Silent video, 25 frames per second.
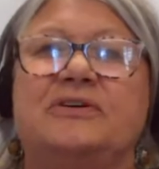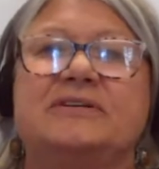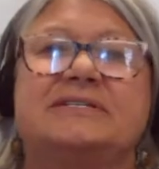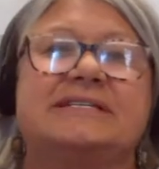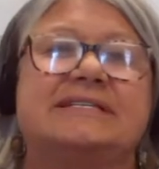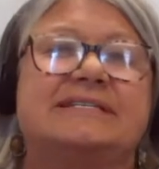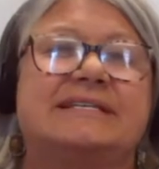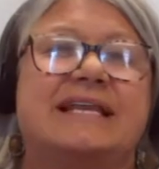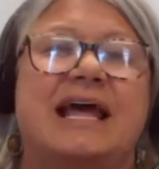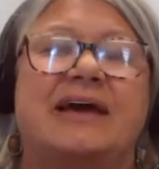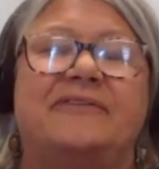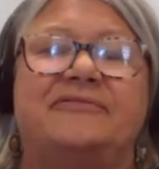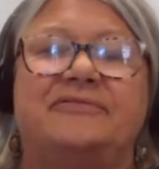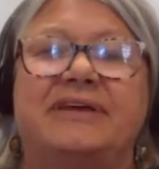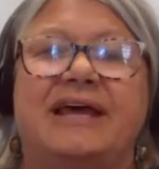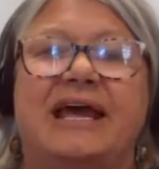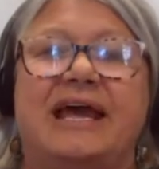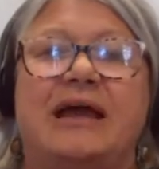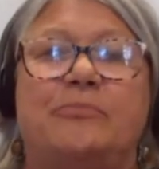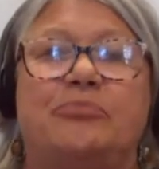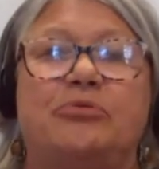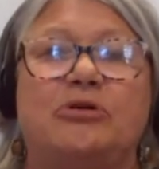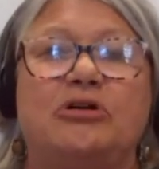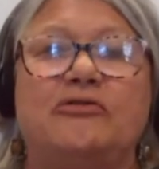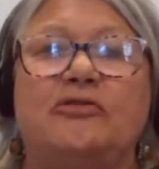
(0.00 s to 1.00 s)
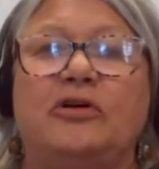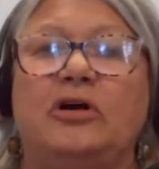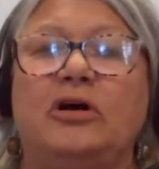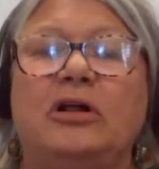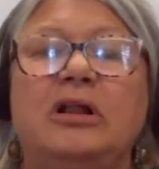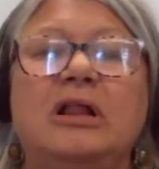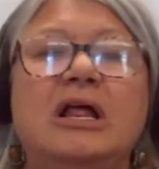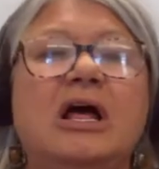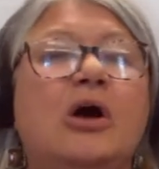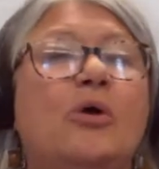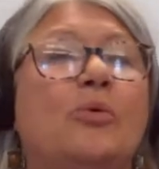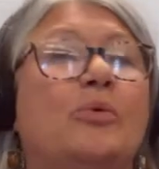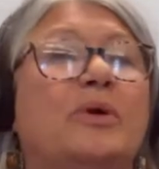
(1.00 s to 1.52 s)
versus FDA approval.
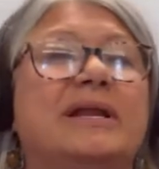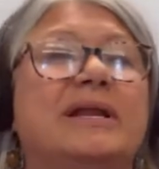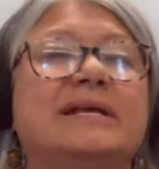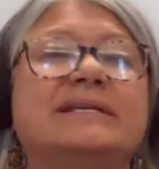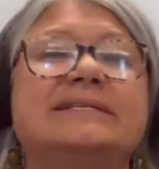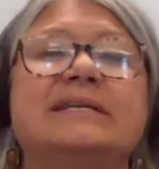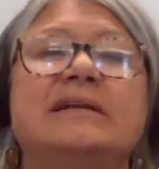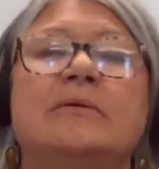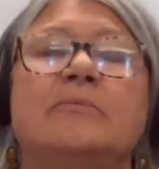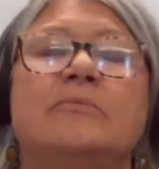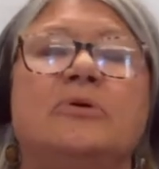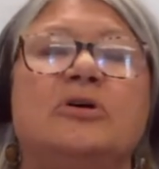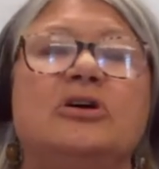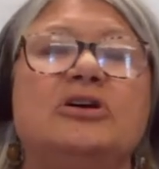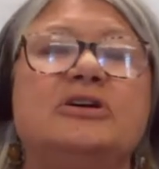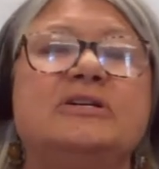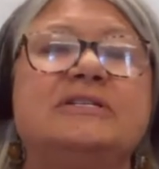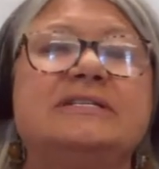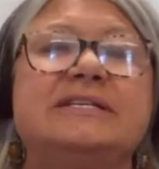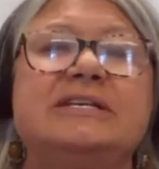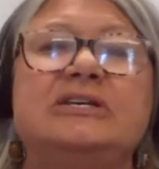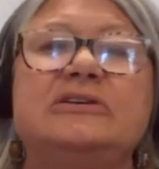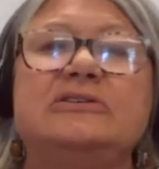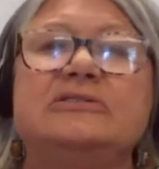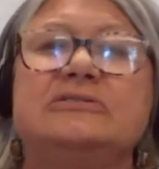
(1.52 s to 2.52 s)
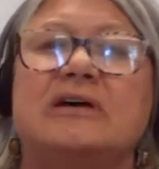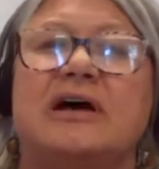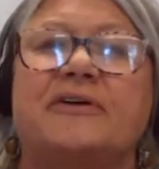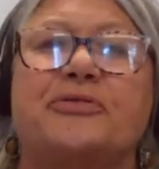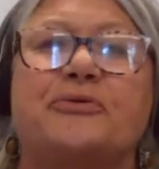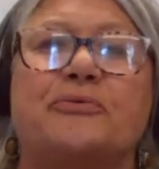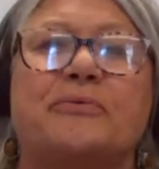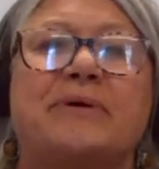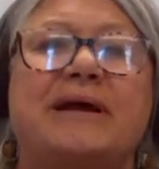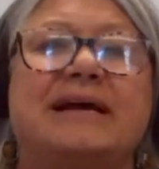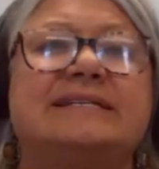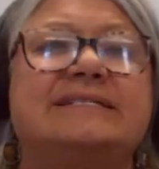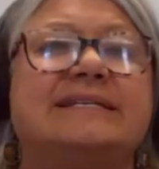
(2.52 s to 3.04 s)
When it's an emergency use
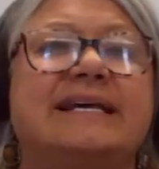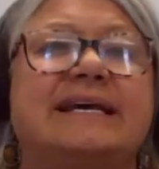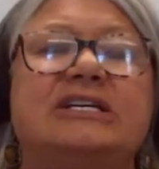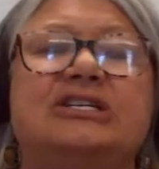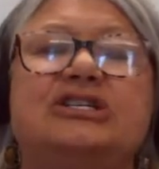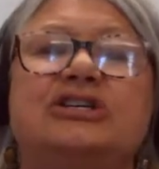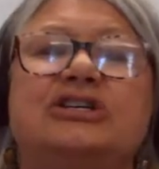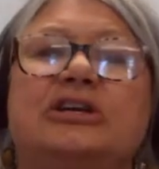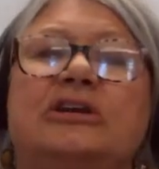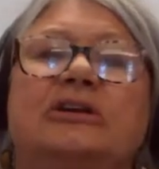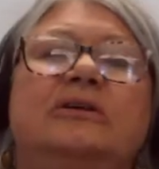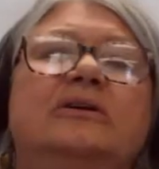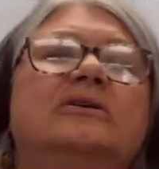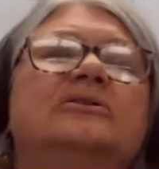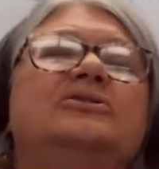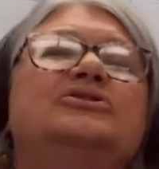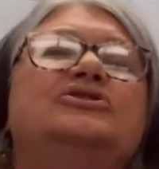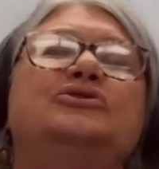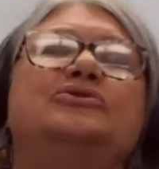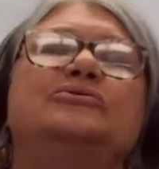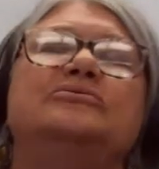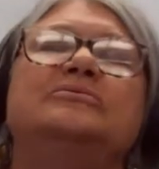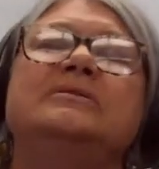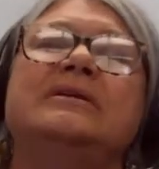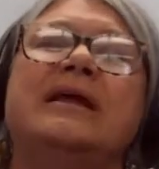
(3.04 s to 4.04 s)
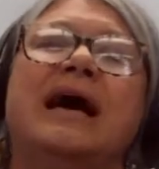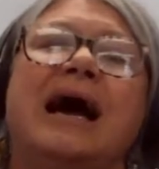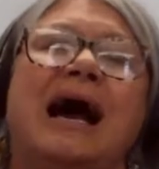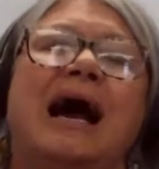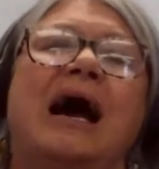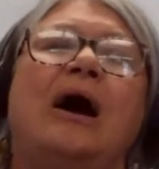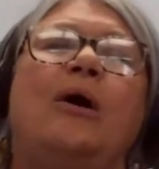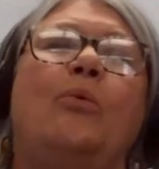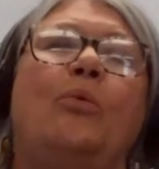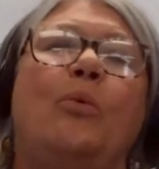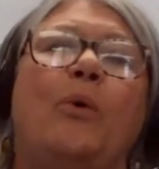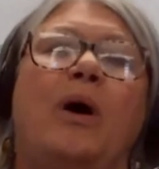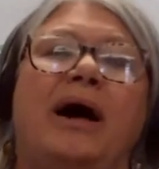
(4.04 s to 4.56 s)
authorization, you do
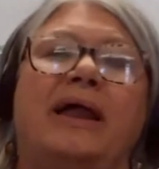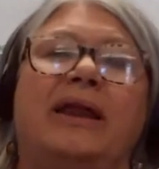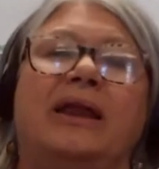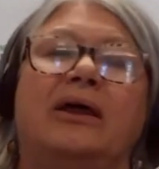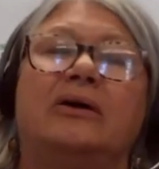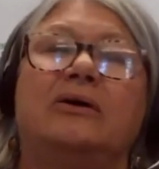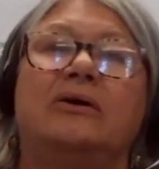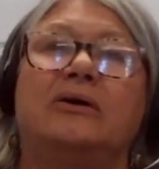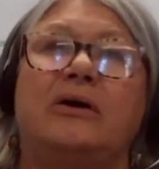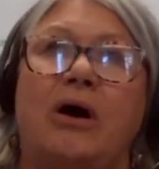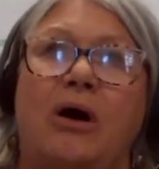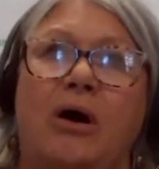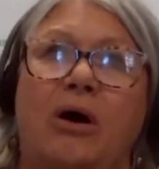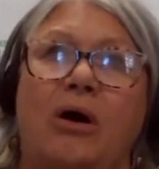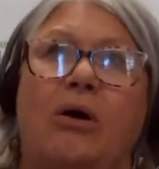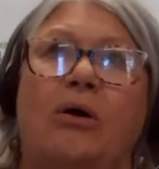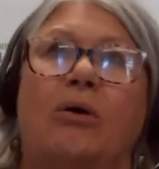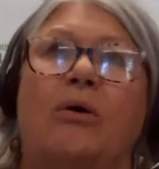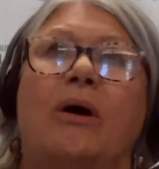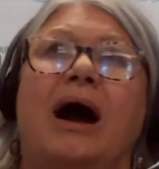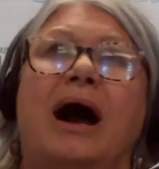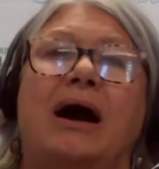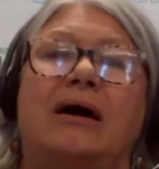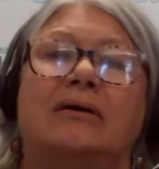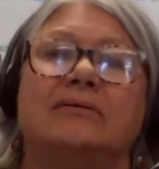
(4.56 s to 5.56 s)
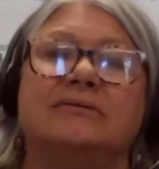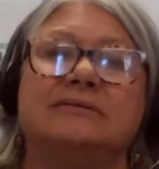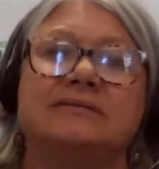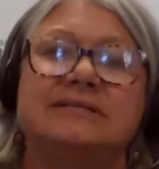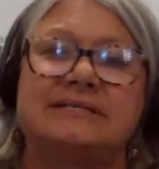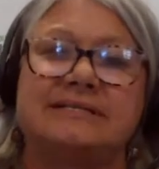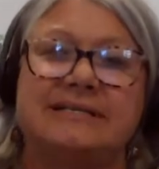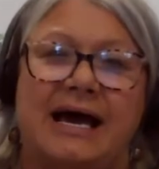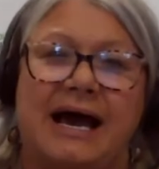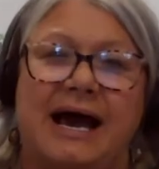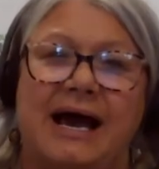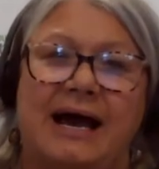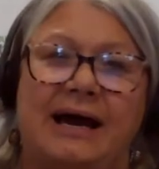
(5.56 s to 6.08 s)
not want to go
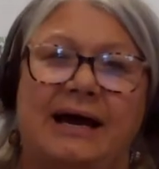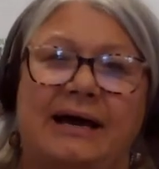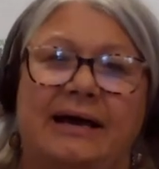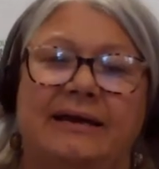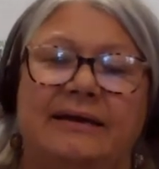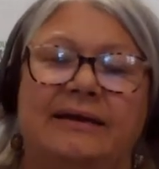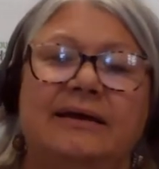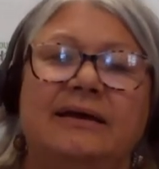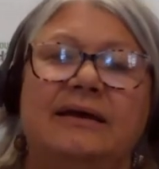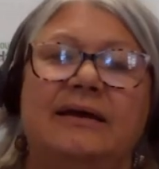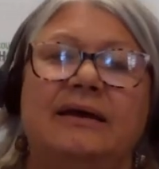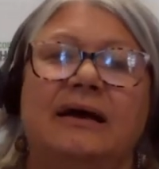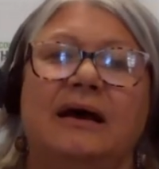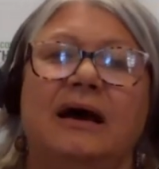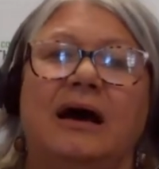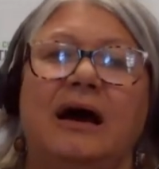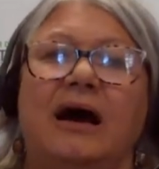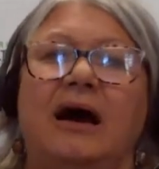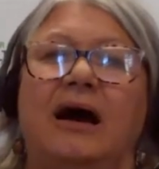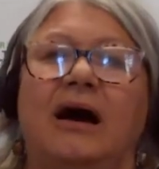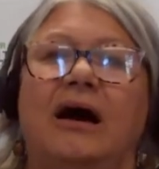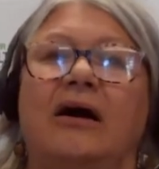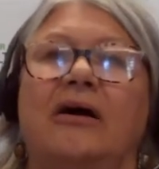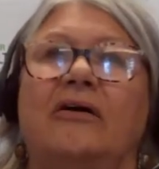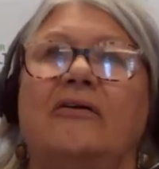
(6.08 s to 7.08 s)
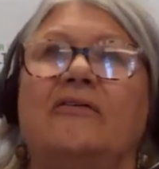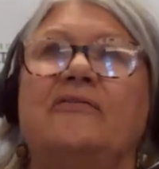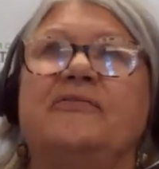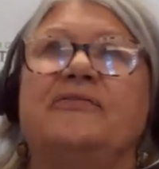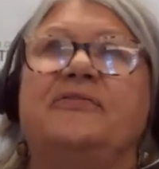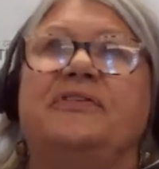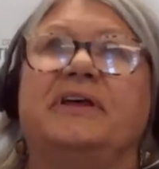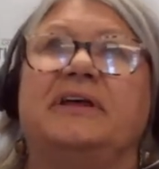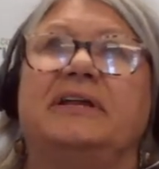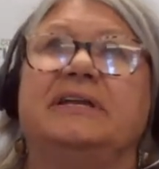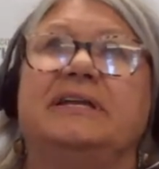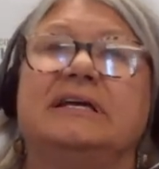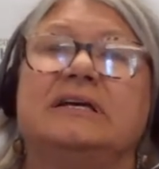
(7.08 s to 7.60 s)
outside
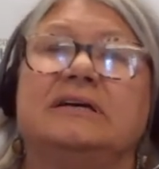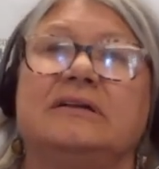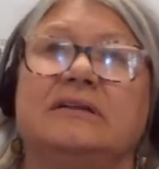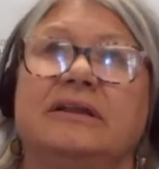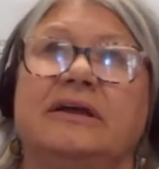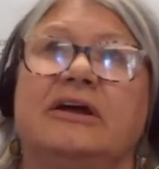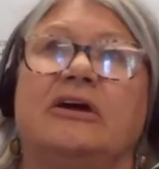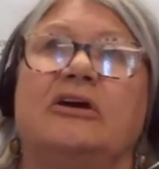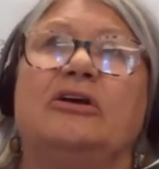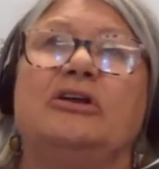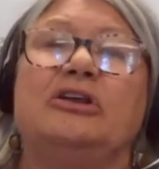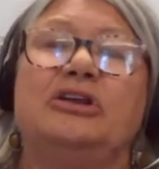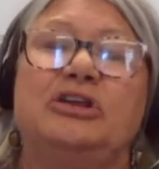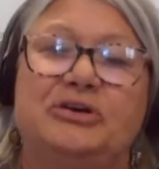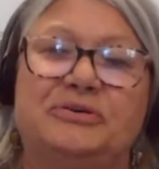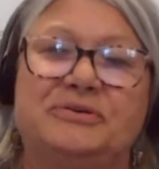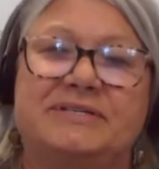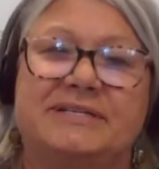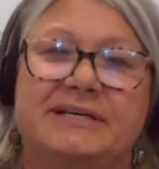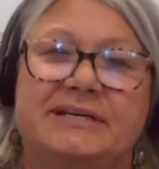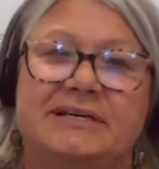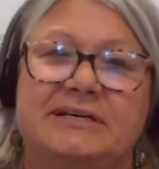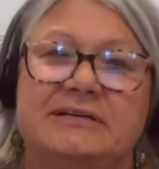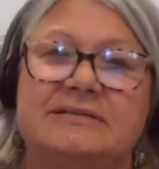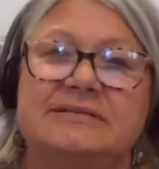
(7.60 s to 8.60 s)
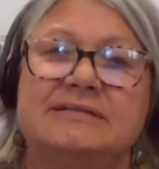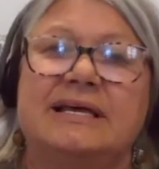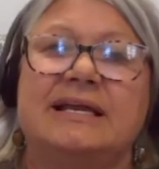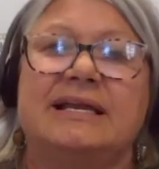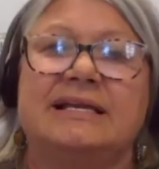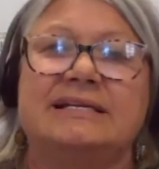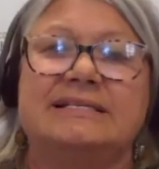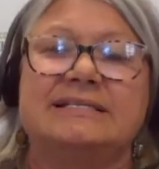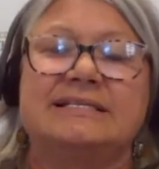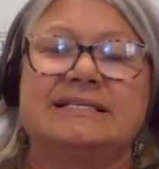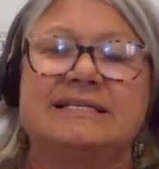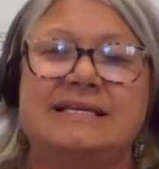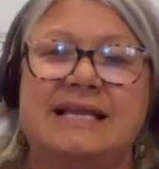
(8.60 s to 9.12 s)
of the declared uses,
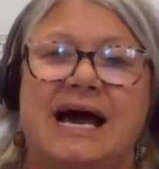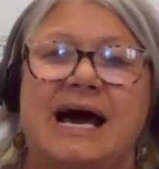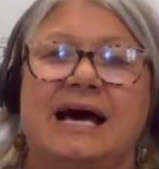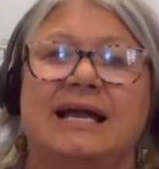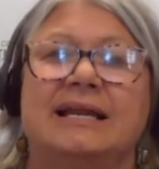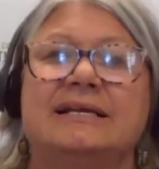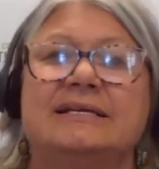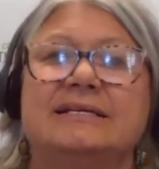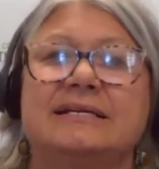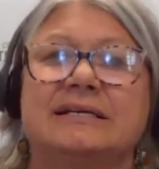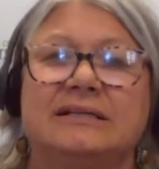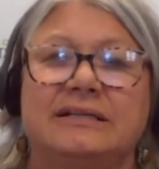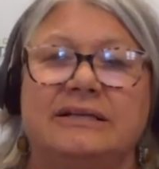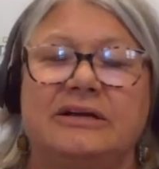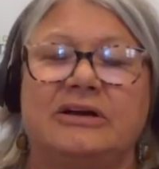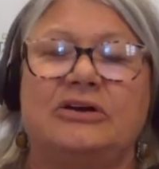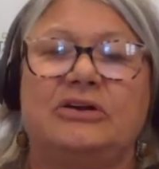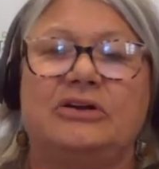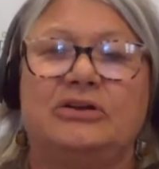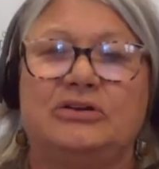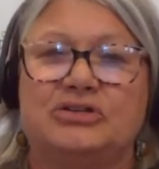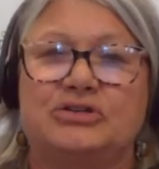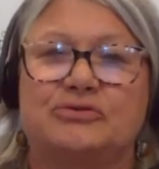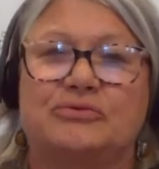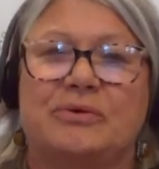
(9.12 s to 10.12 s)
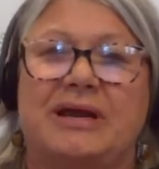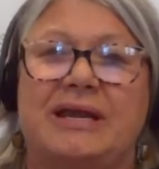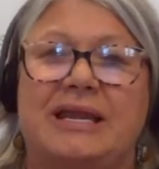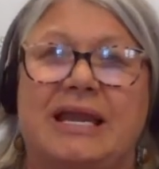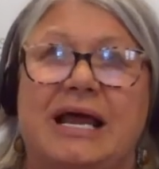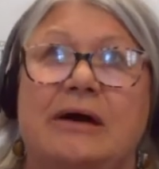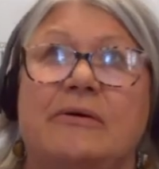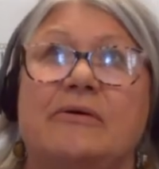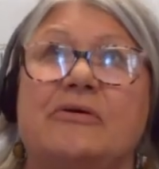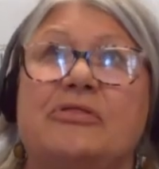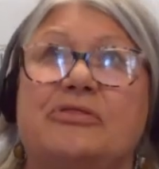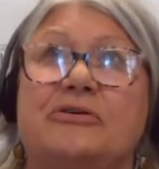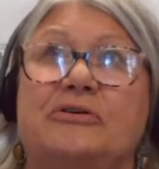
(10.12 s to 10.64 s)
and it's not a declared use right
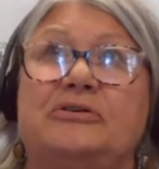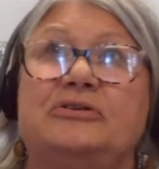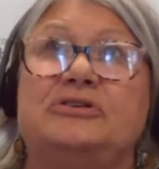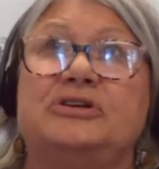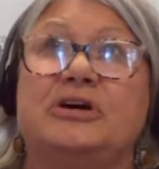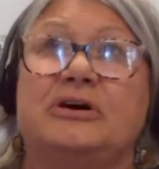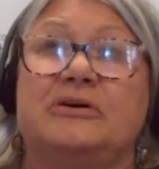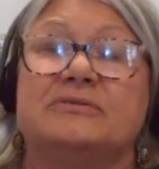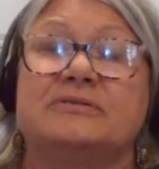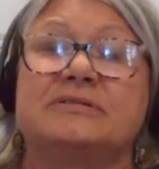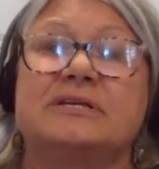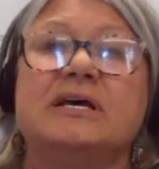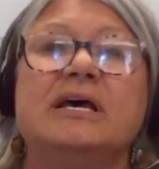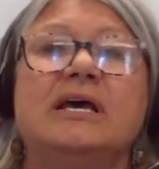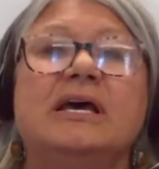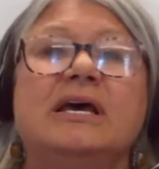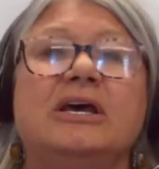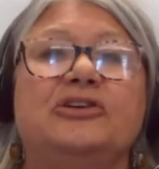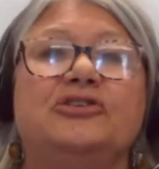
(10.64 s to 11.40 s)
now, a third dose.